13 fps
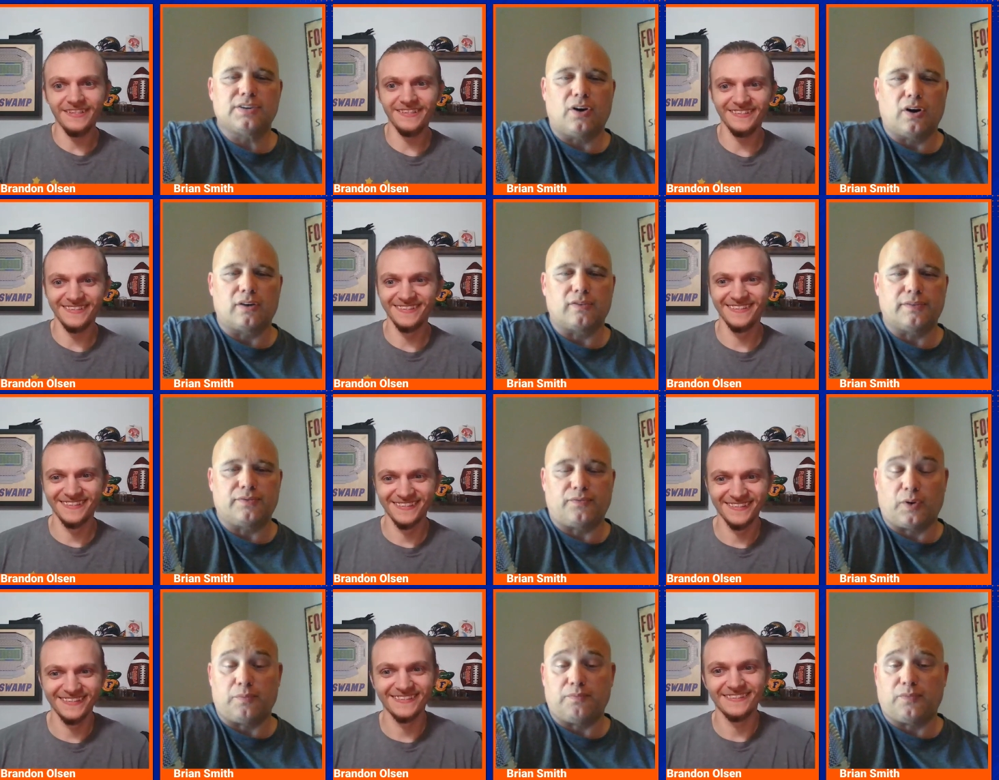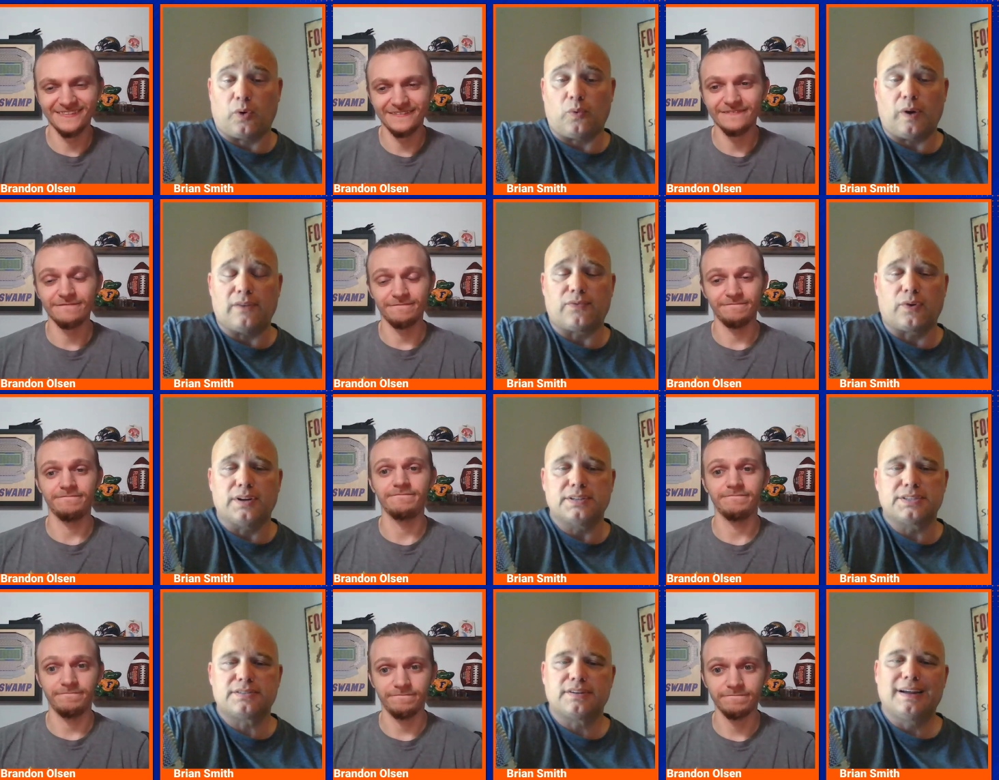Speaker 1: hard. Like for
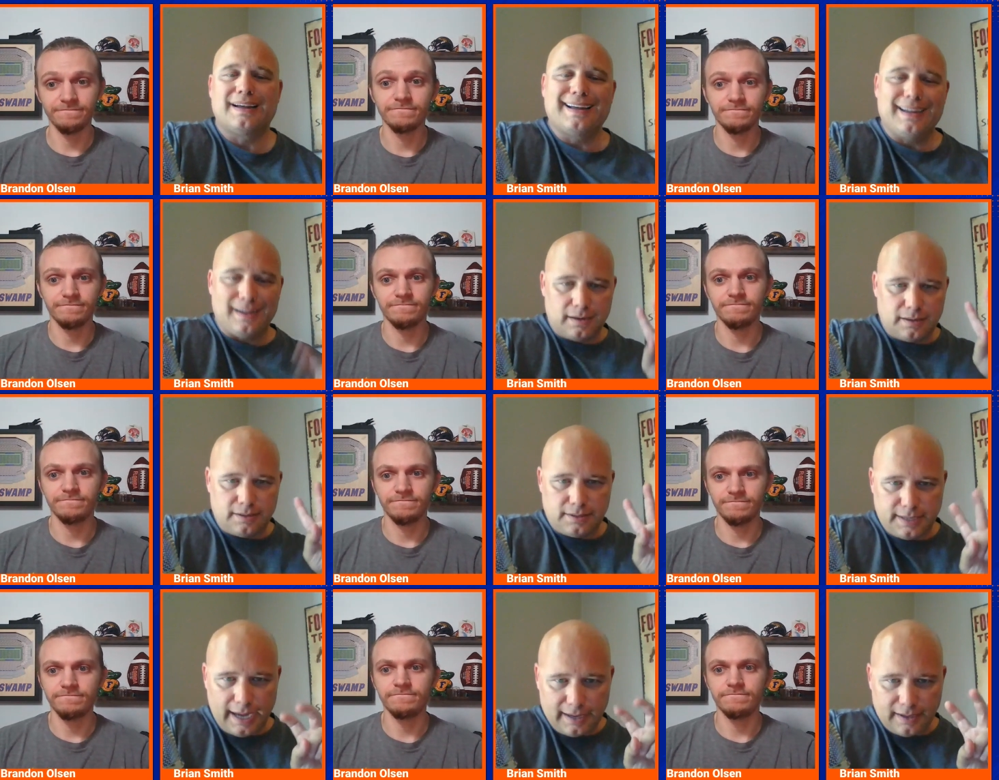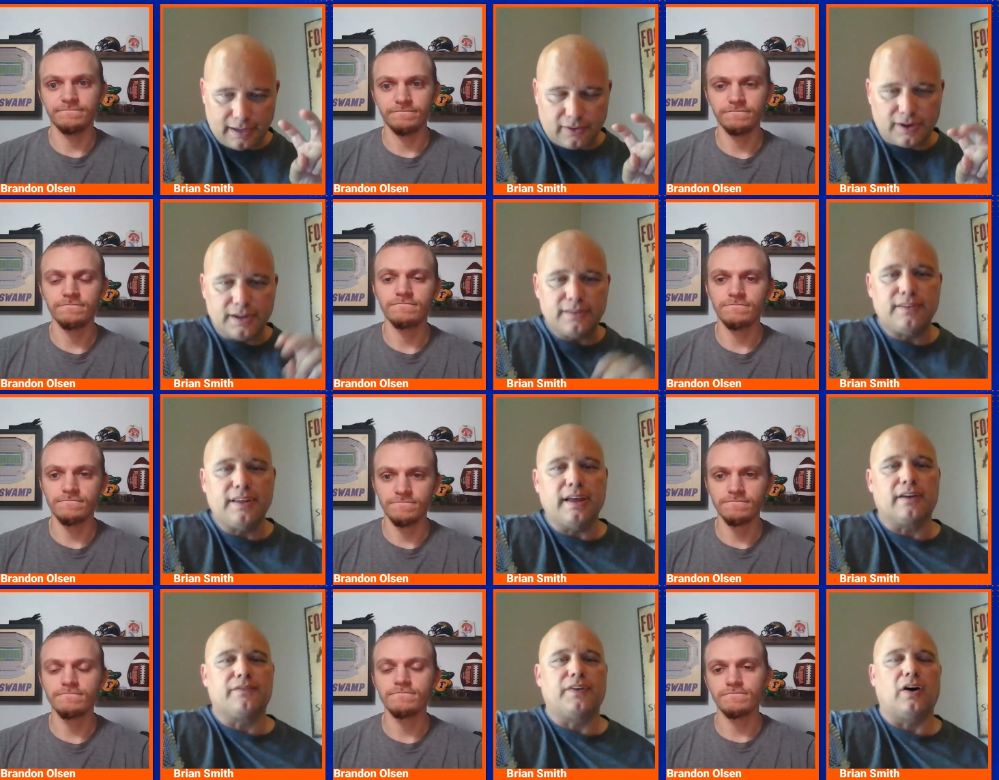reference, technically the
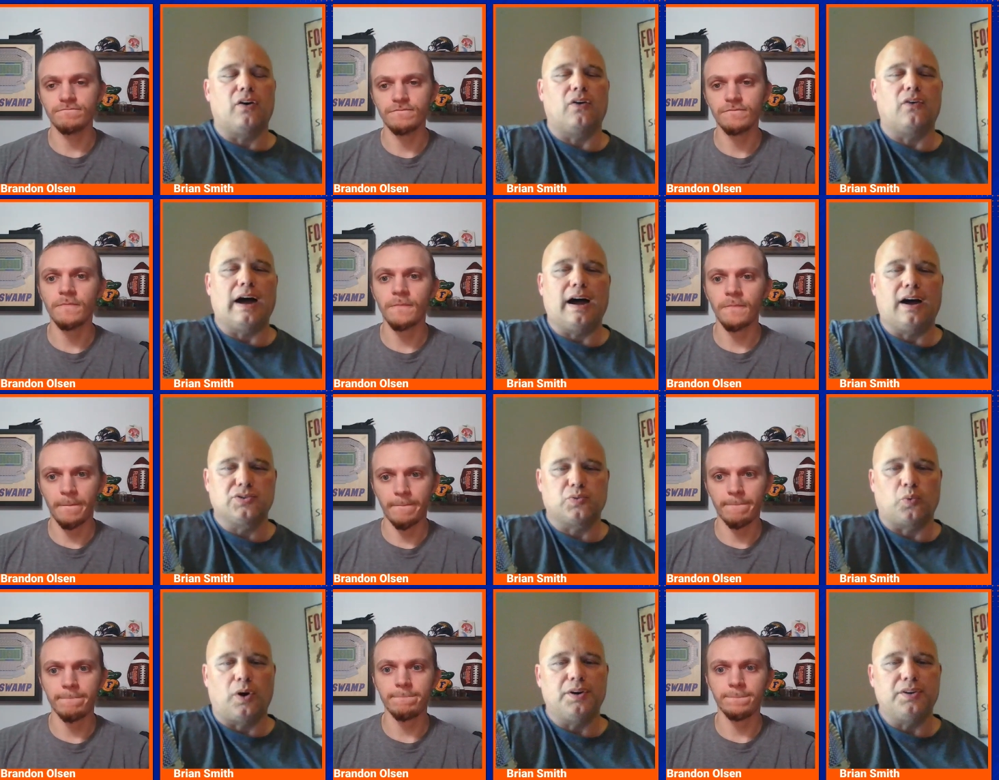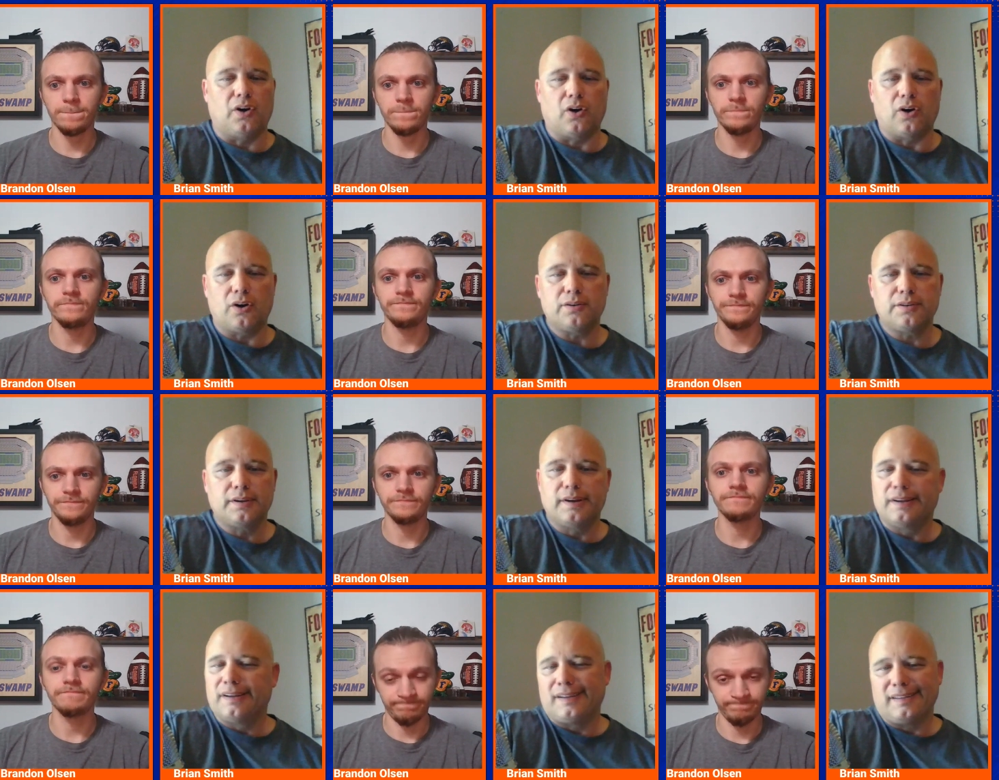NFL allows 1 yard.
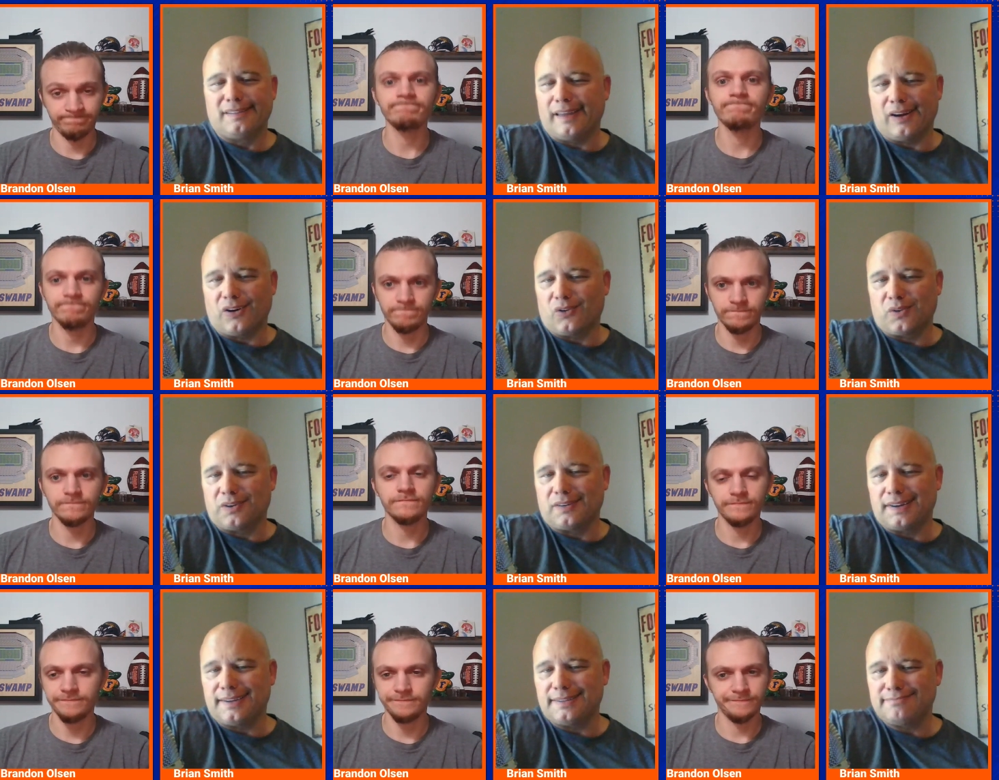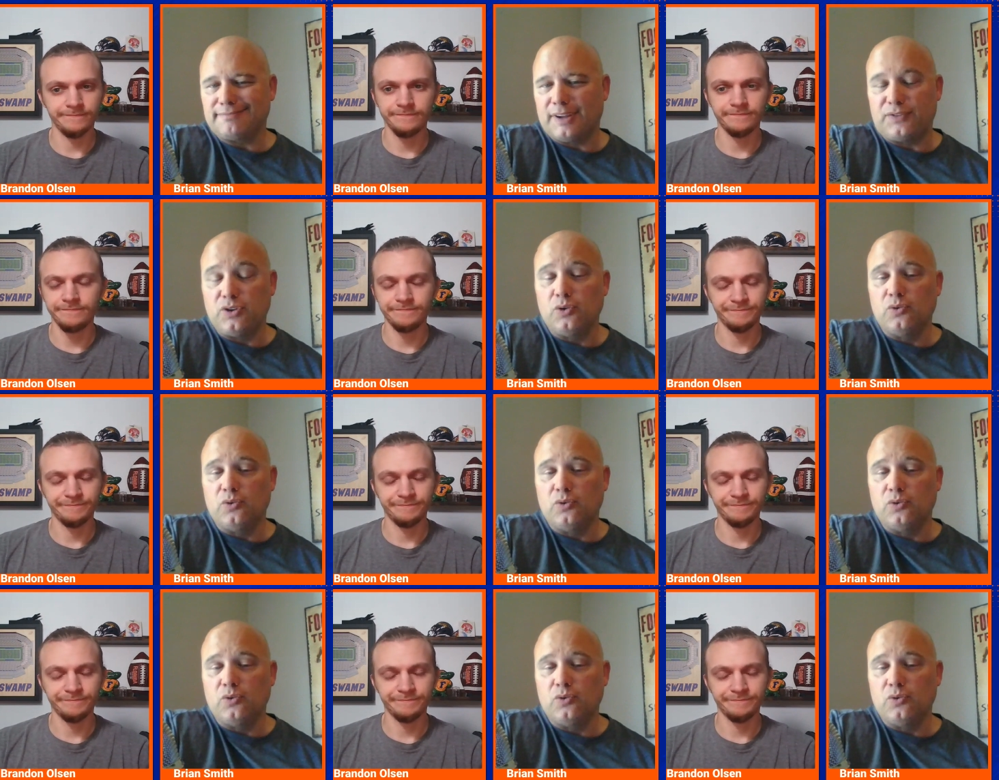They don't really, if